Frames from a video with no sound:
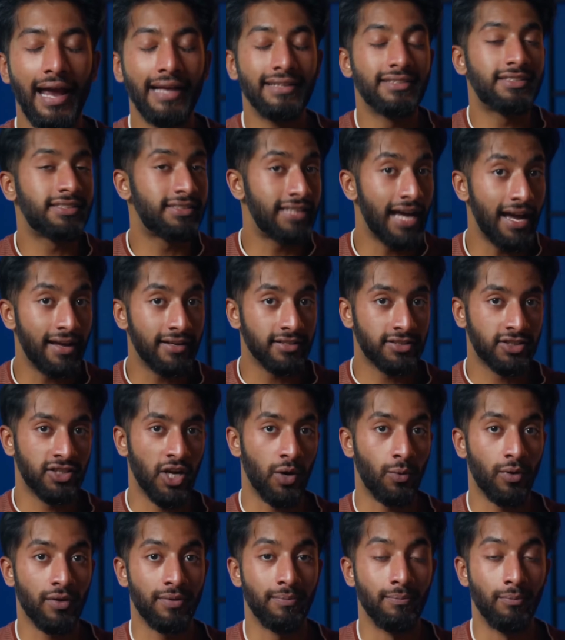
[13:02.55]
Instead,
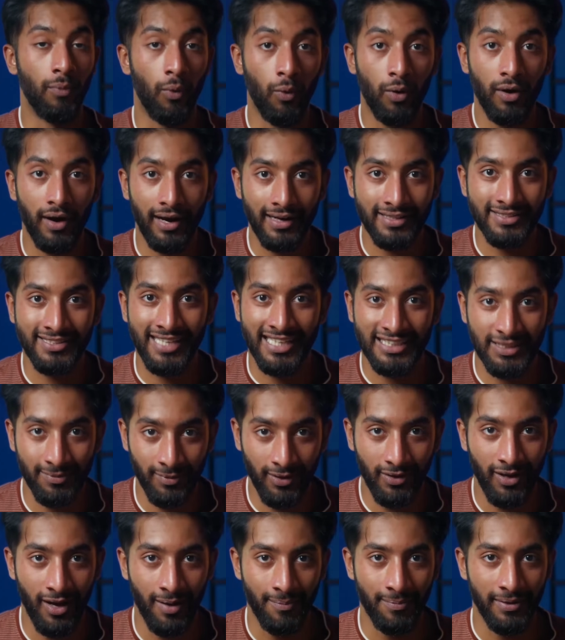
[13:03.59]
start with more
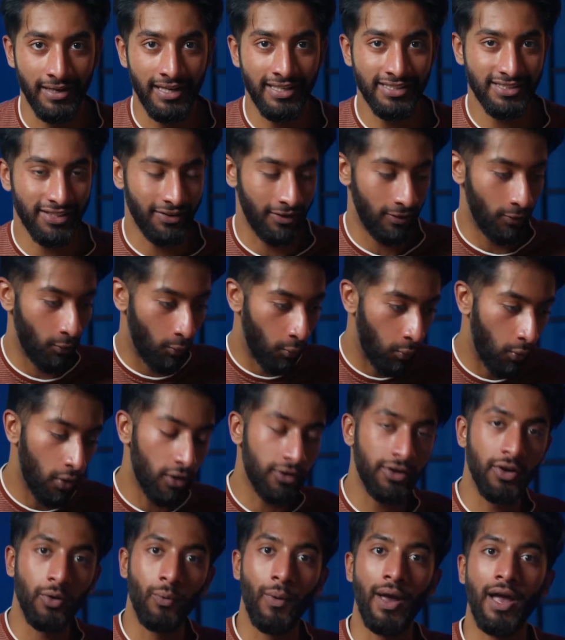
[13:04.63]
accessible companies and then
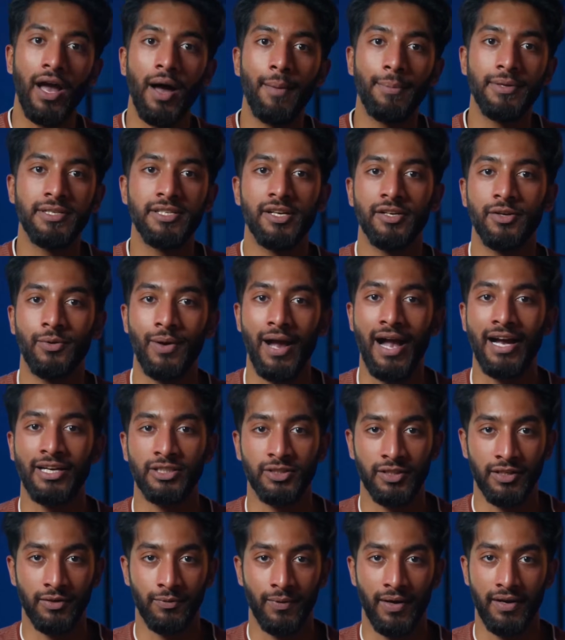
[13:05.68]
work your way up until you're
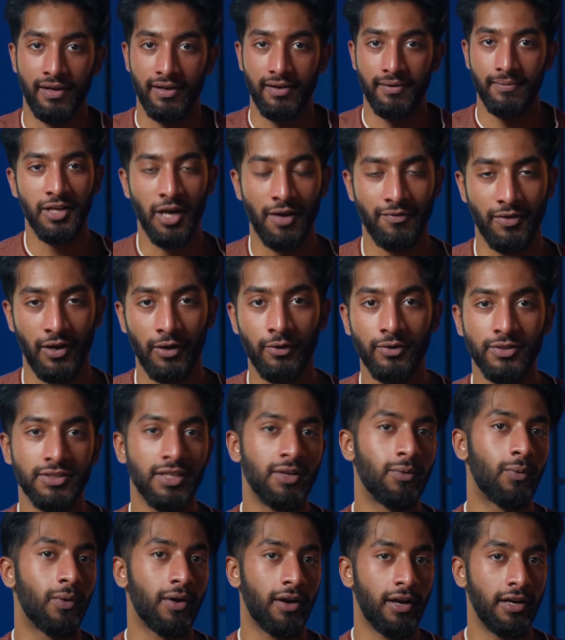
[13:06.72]
actually ready. Now, if you're
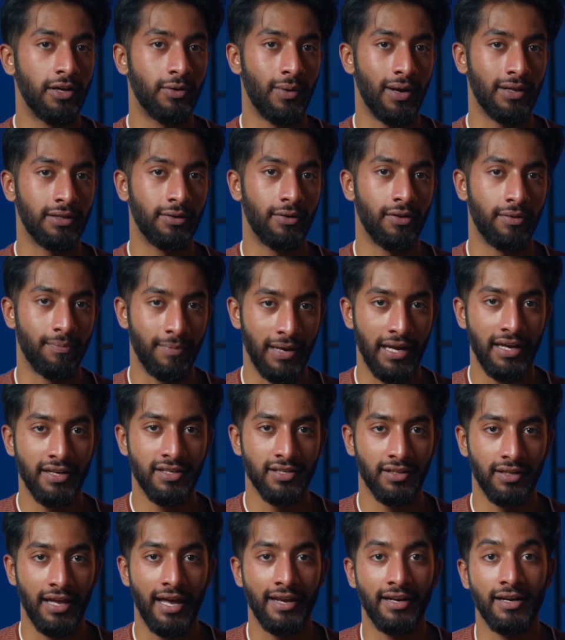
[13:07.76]
interested in working directly with me
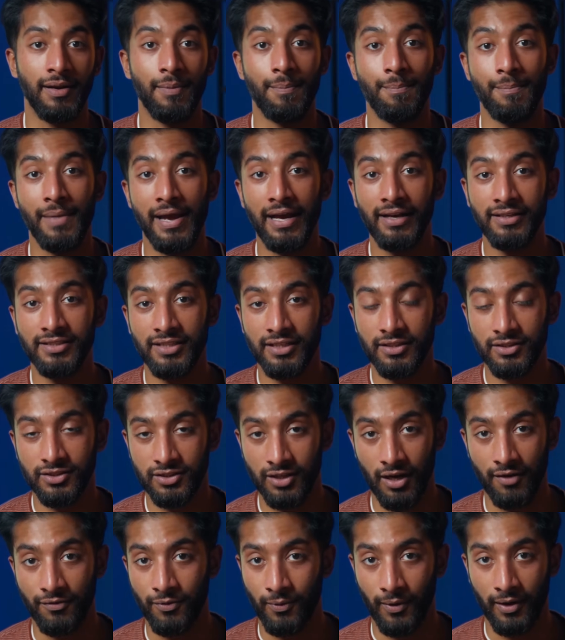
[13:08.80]
to land an amazing
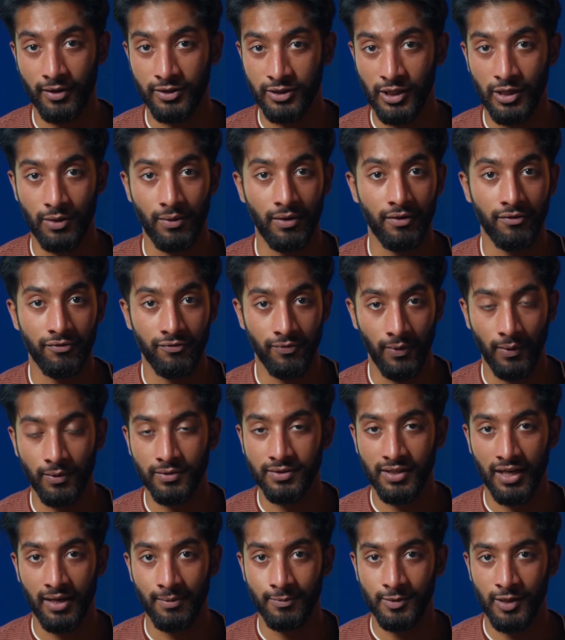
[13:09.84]
software engineering
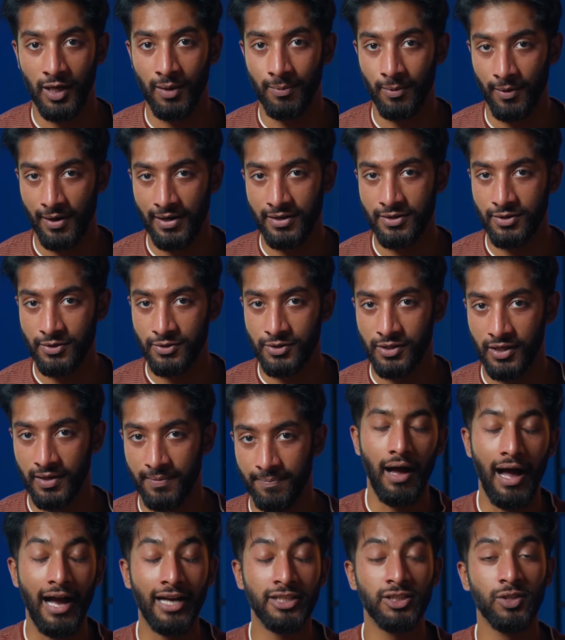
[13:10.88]
full-time job or internship,
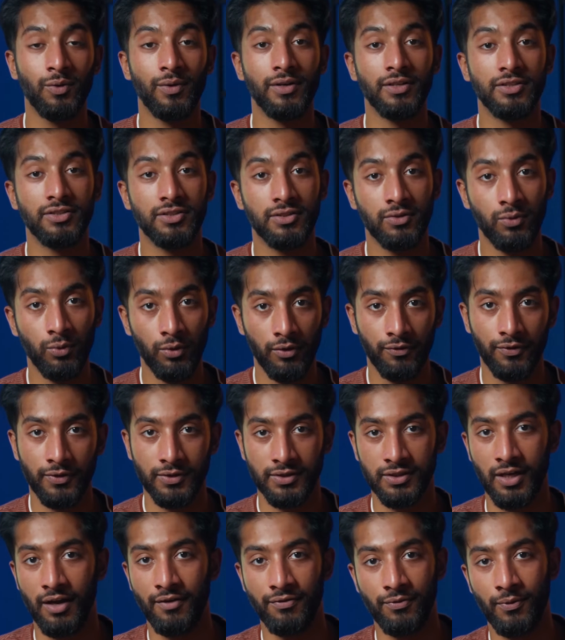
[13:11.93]
I actually run a school for
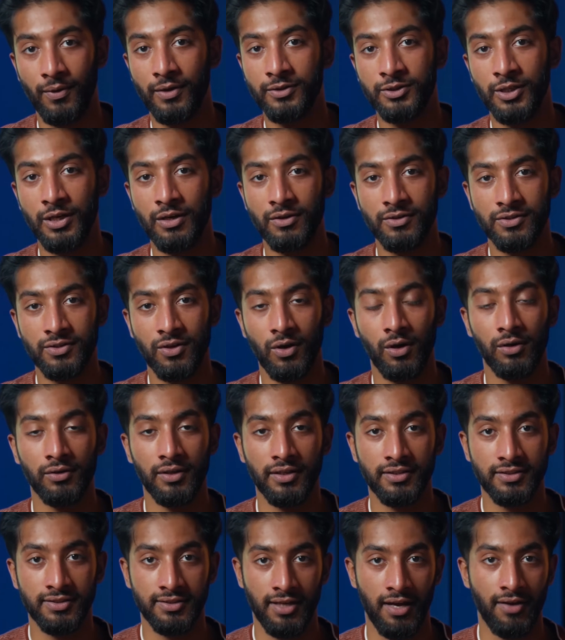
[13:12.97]
software engineers called
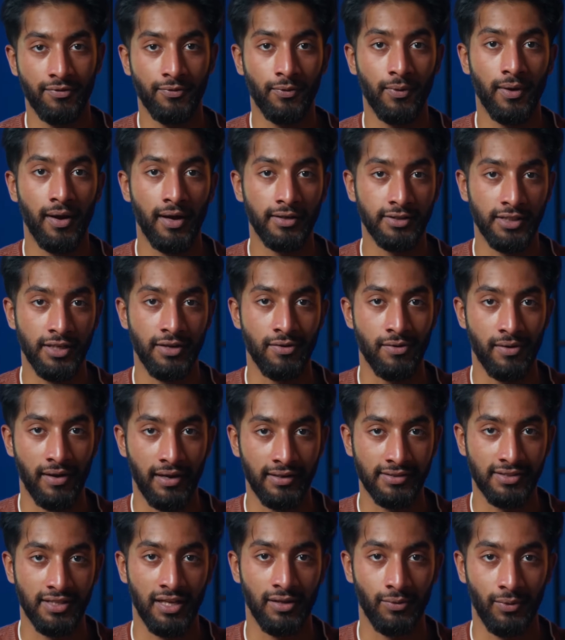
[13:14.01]
a Software Engineering
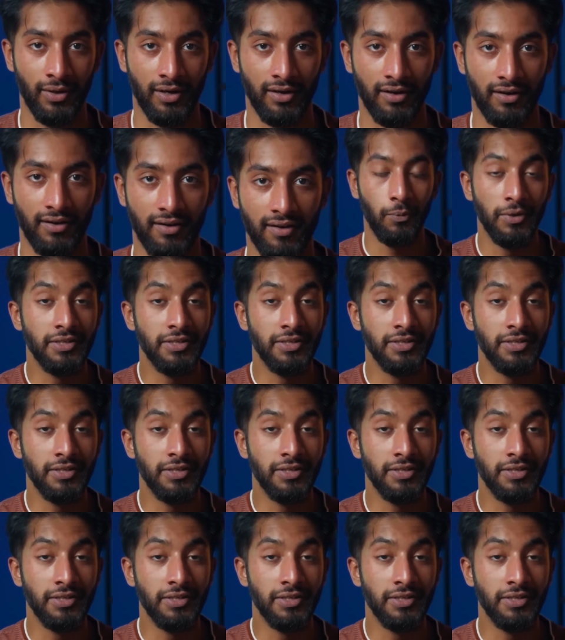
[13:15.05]
Accelerator.